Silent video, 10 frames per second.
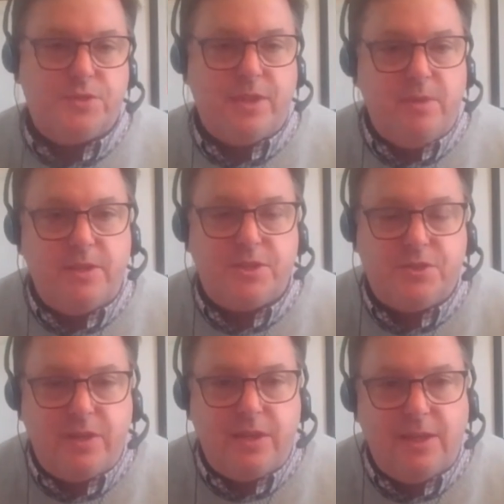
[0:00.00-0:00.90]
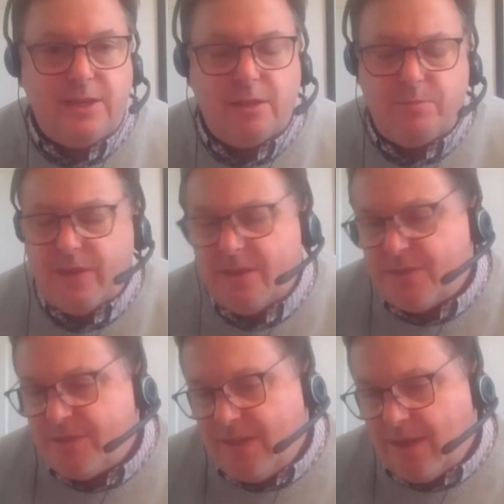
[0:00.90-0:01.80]
their ministry a little bit,
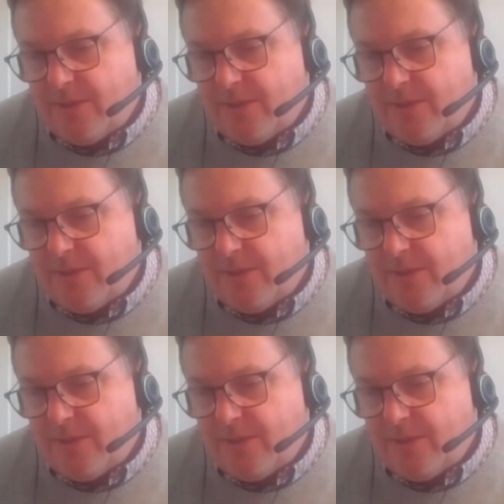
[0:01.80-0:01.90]
is, you know,